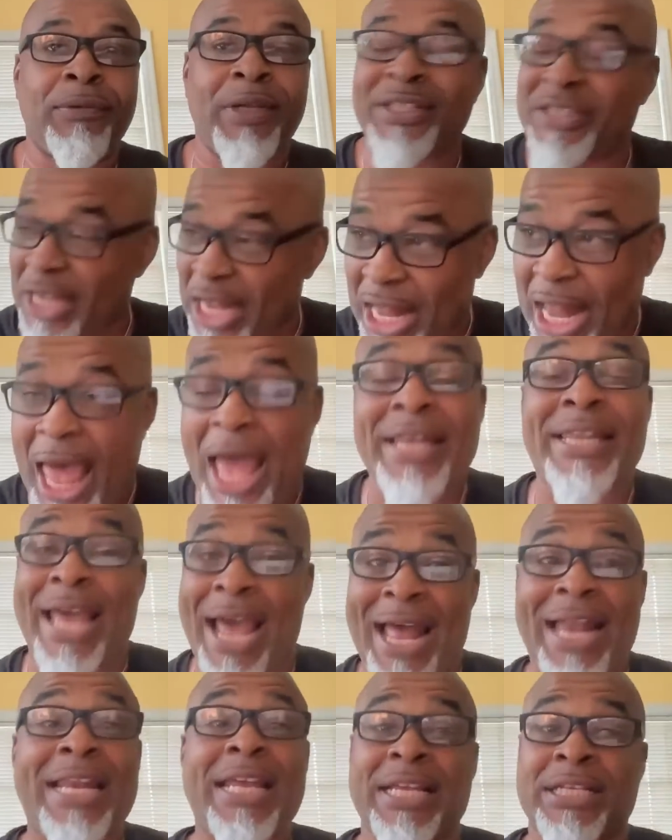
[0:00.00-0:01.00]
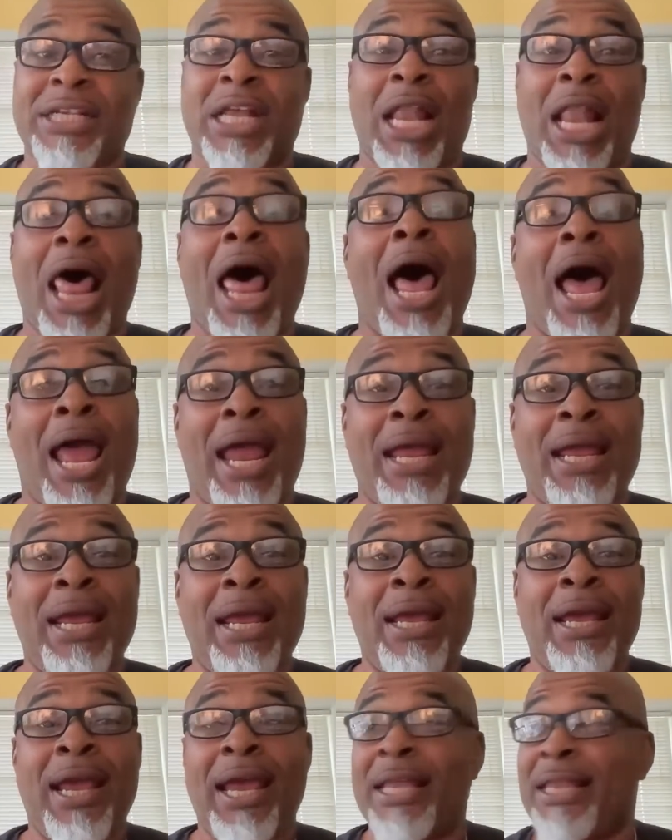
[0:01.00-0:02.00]
It's a lie. That is a lie,
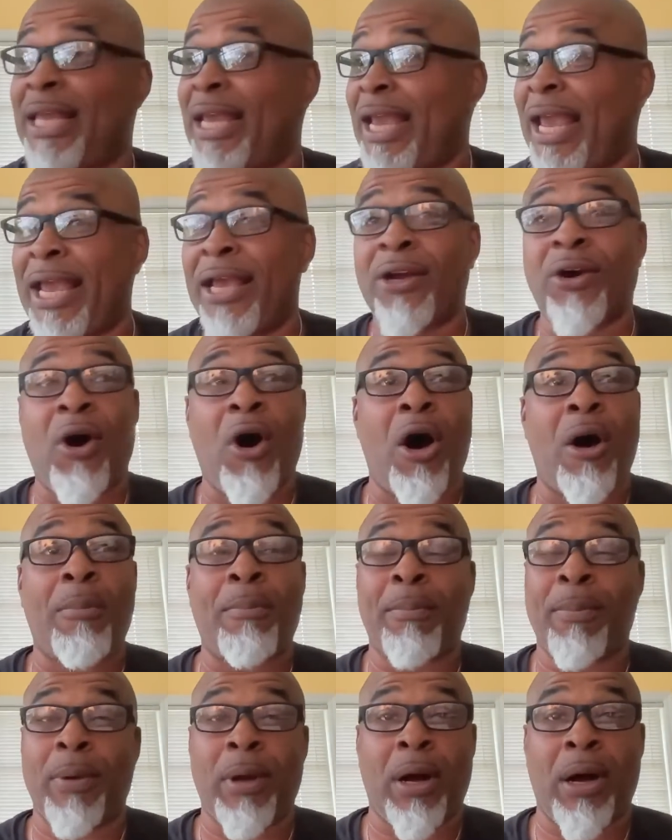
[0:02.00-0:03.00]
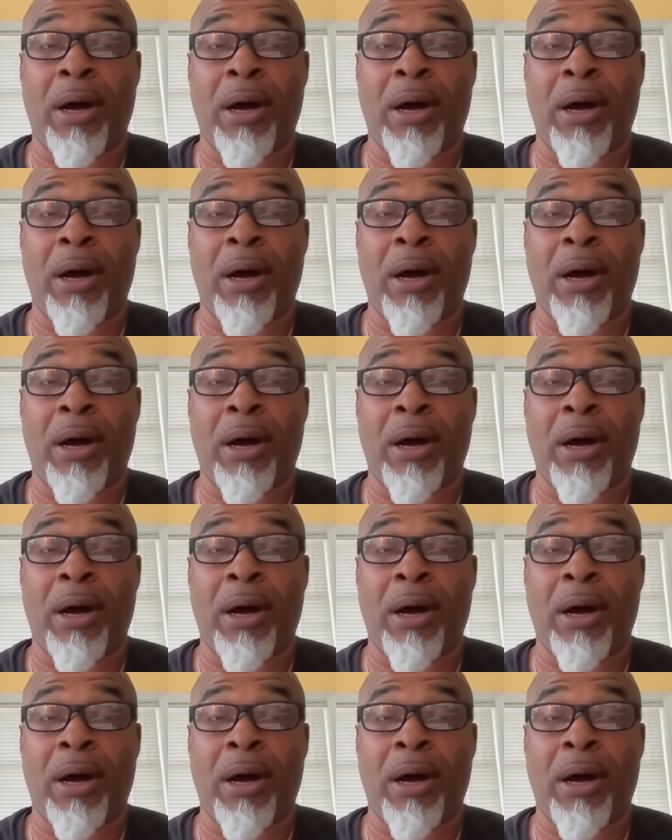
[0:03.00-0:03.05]
and they ain't called.